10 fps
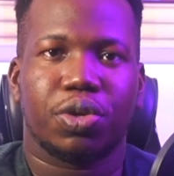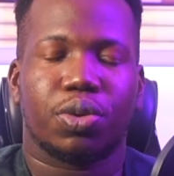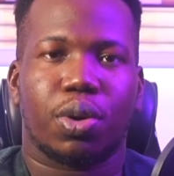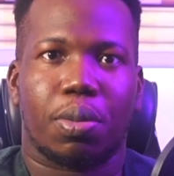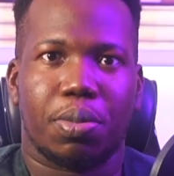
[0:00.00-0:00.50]

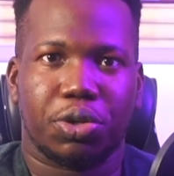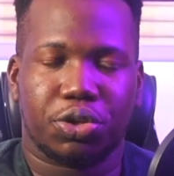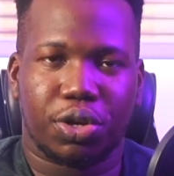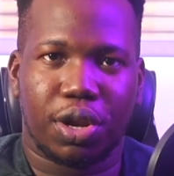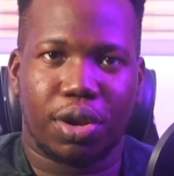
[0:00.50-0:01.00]
You're a
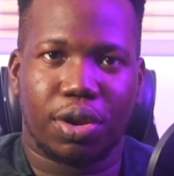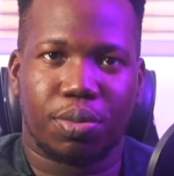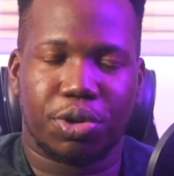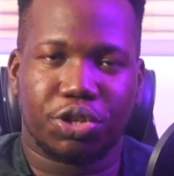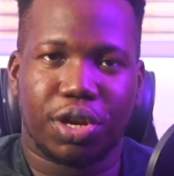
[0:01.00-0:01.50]

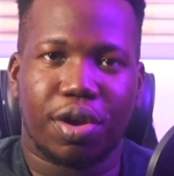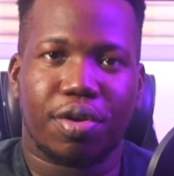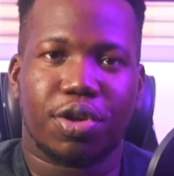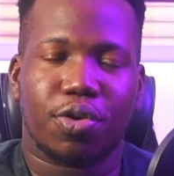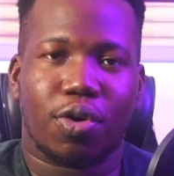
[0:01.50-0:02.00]

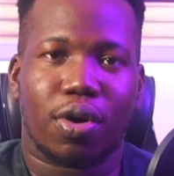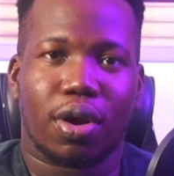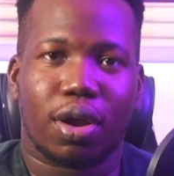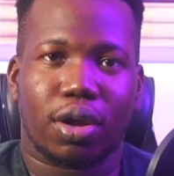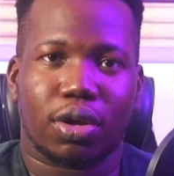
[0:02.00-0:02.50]
missionary.
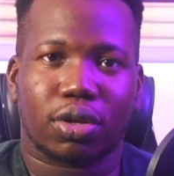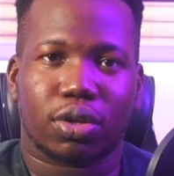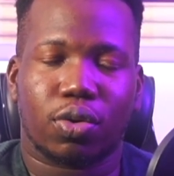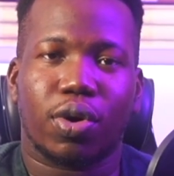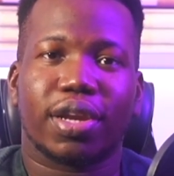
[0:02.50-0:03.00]
You're
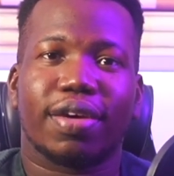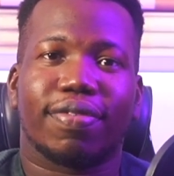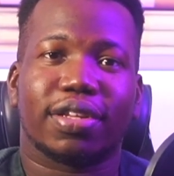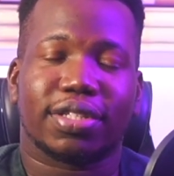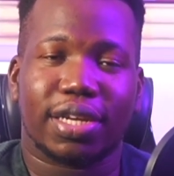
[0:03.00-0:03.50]
going
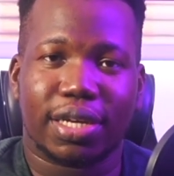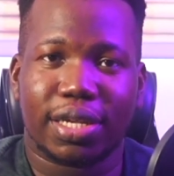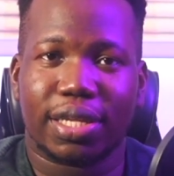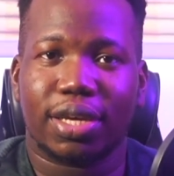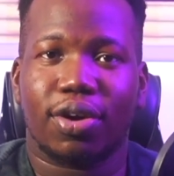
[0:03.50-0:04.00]

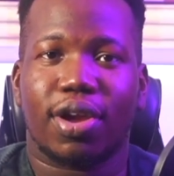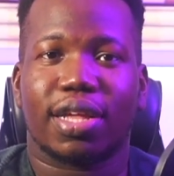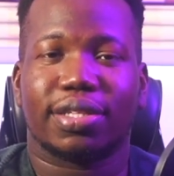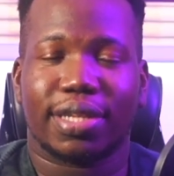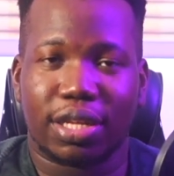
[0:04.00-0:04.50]
evangelically. God
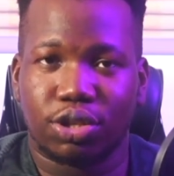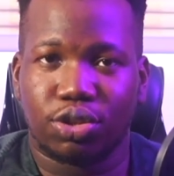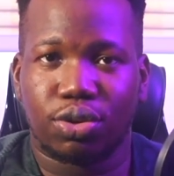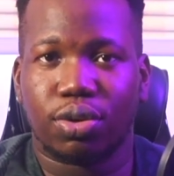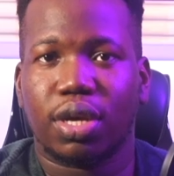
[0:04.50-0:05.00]
has sent
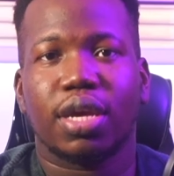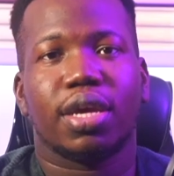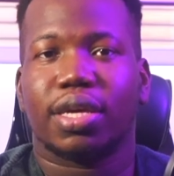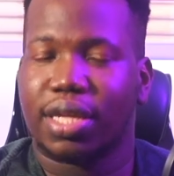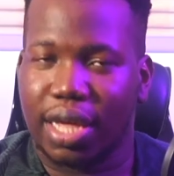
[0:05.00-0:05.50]
you.
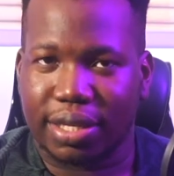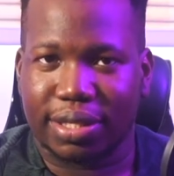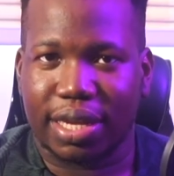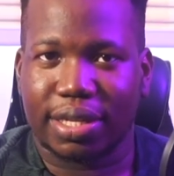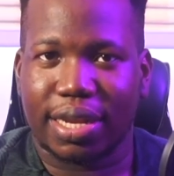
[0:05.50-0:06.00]
Yes,
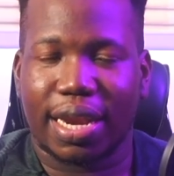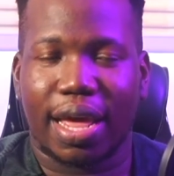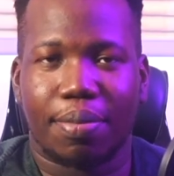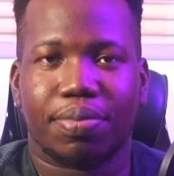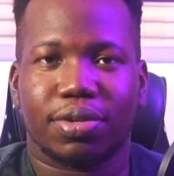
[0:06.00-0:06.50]
that
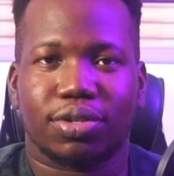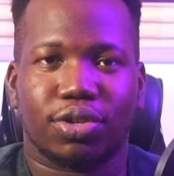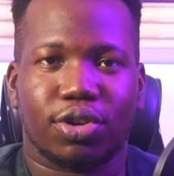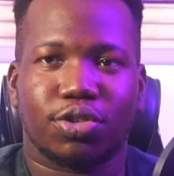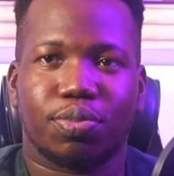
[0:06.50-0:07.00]
happens.
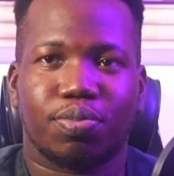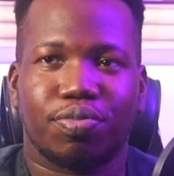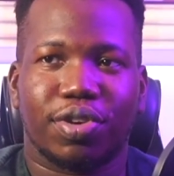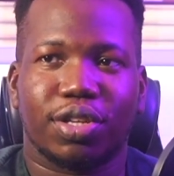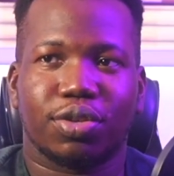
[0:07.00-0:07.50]
You're not
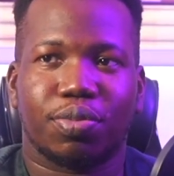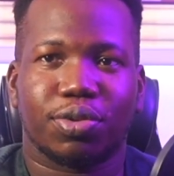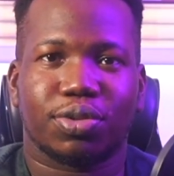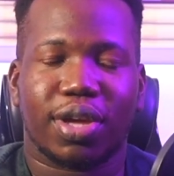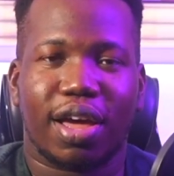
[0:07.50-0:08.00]
really
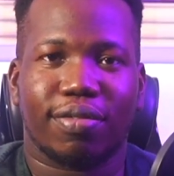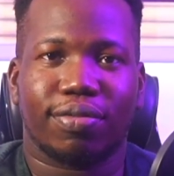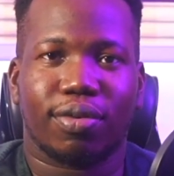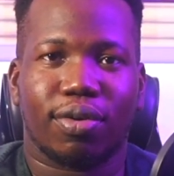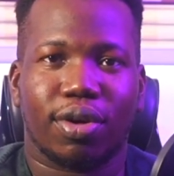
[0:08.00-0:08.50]
supposed to have
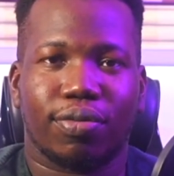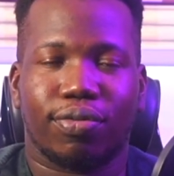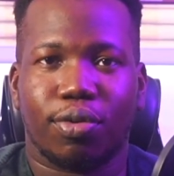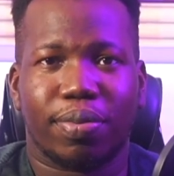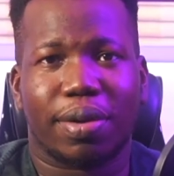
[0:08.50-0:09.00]
a
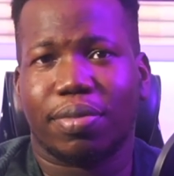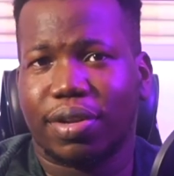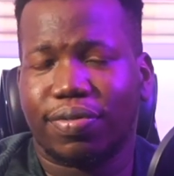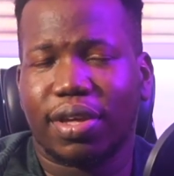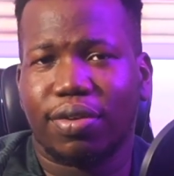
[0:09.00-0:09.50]
full plan, but
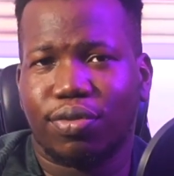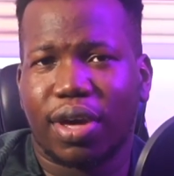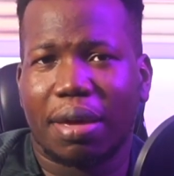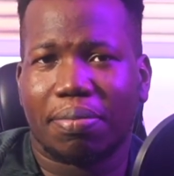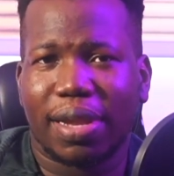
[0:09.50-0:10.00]
if you
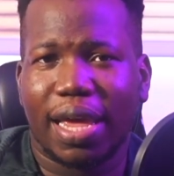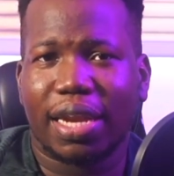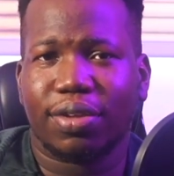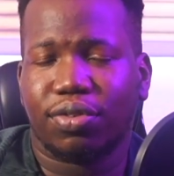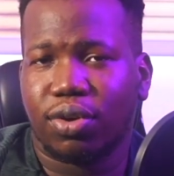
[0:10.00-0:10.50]
can plan,
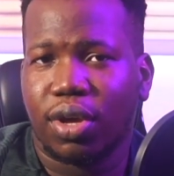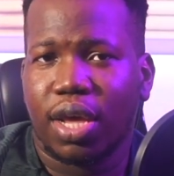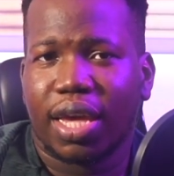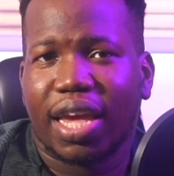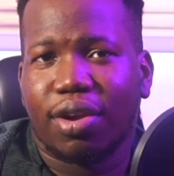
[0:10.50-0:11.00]
if you
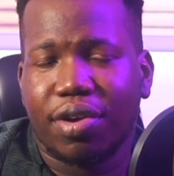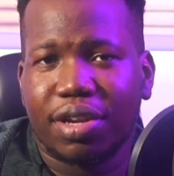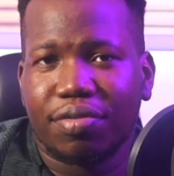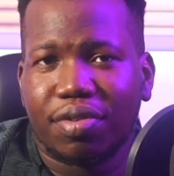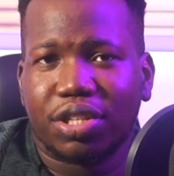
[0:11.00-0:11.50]
can already
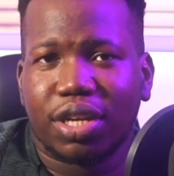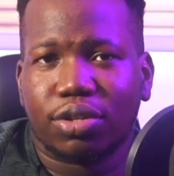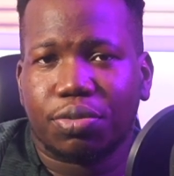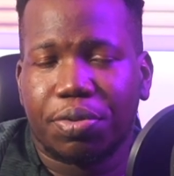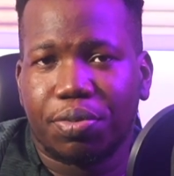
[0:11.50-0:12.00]
reach out
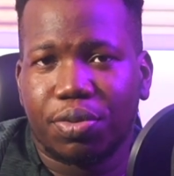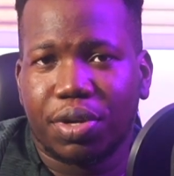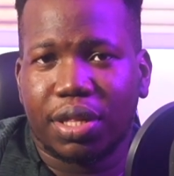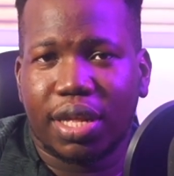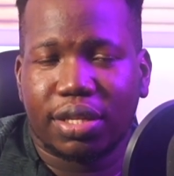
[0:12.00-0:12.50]
to people
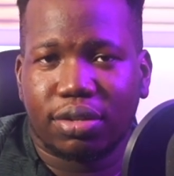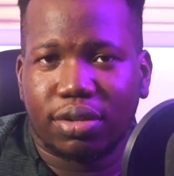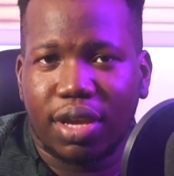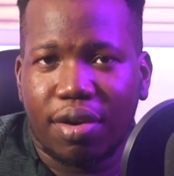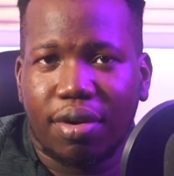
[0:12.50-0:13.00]
in that
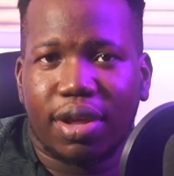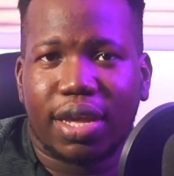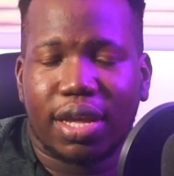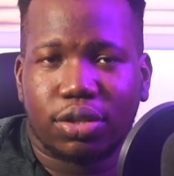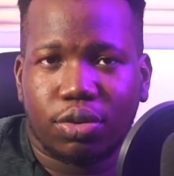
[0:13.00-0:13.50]
area that
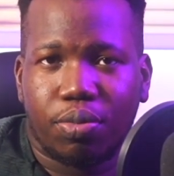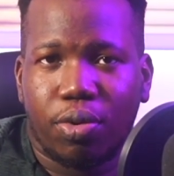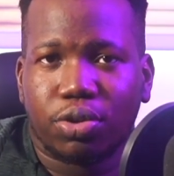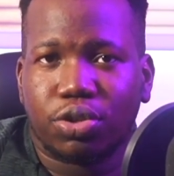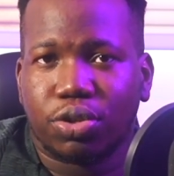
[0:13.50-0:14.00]
can
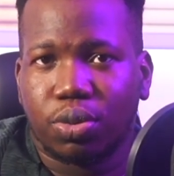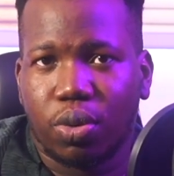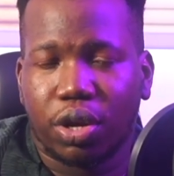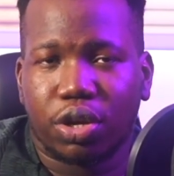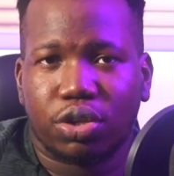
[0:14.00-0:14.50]
support you in the
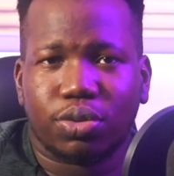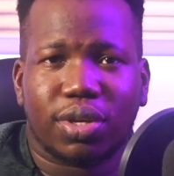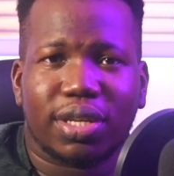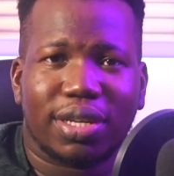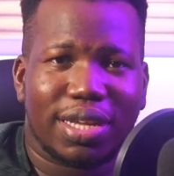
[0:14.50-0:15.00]
work you're
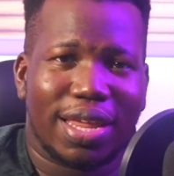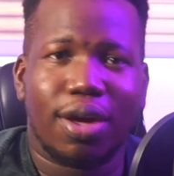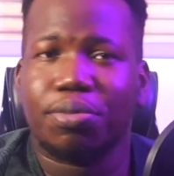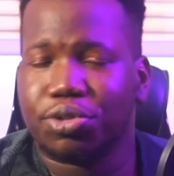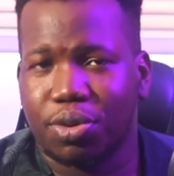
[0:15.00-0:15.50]
doing, it
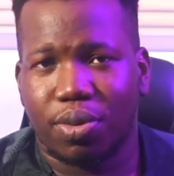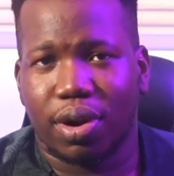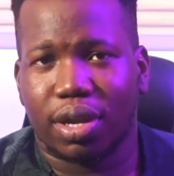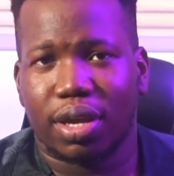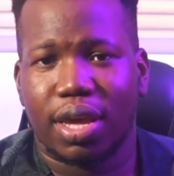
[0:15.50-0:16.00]
helps your work.